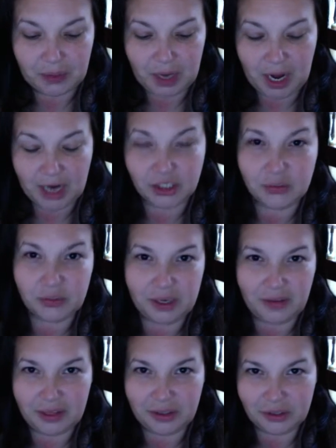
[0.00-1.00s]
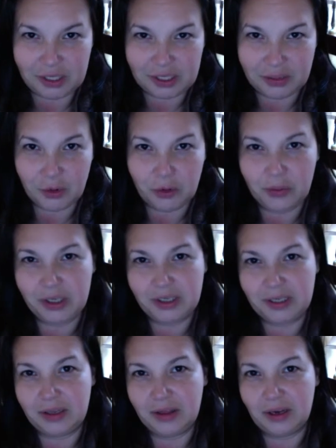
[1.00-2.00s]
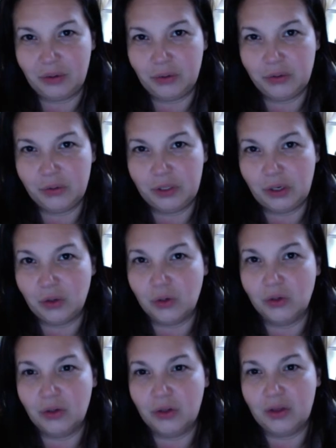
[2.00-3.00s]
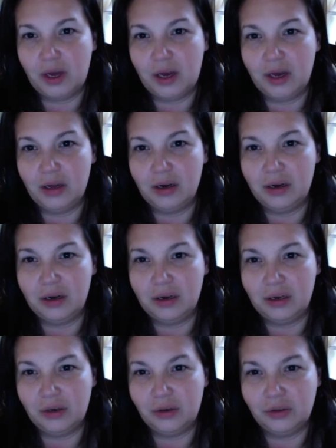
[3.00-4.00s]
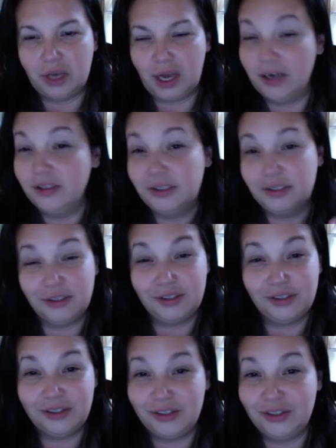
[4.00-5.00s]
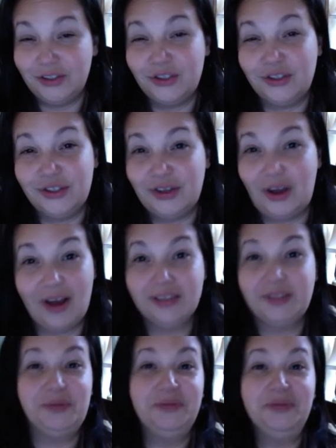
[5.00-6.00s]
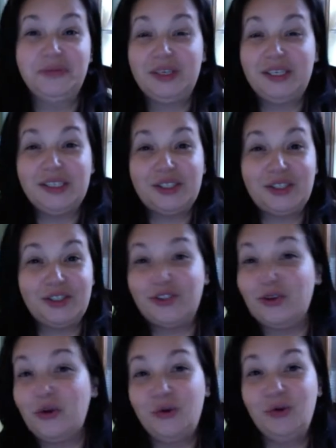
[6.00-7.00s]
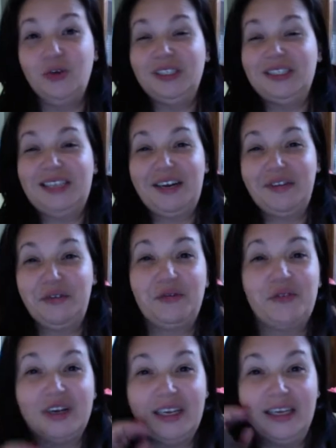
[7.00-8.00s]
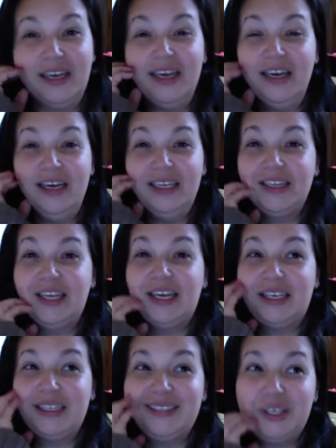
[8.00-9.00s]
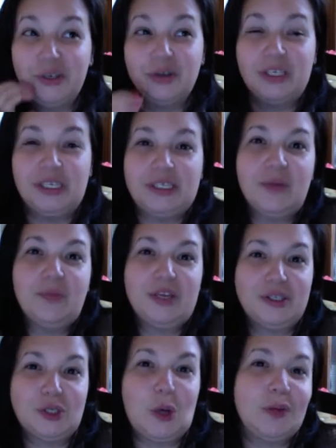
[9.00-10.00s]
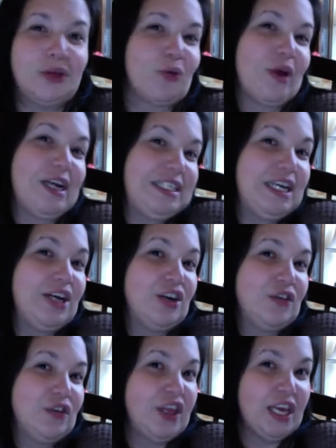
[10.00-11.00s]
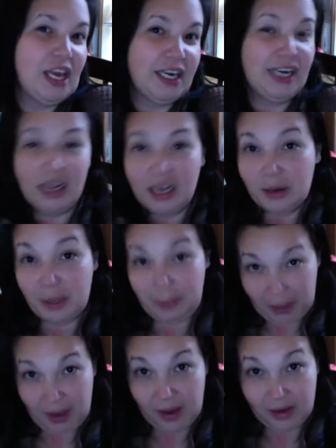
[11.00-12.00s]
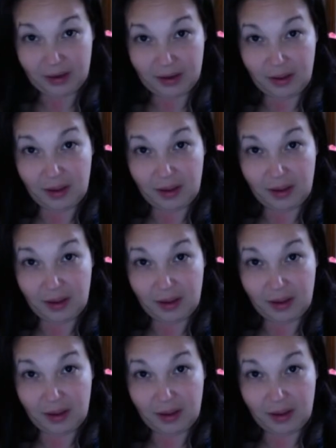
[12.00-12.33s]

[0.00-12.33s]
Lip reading: just want to give that little testimony because I thought it was really cool that, you know, God is awesome. He's so cool. It's not even funny. Like literally something told me to write down everything I needed to get paid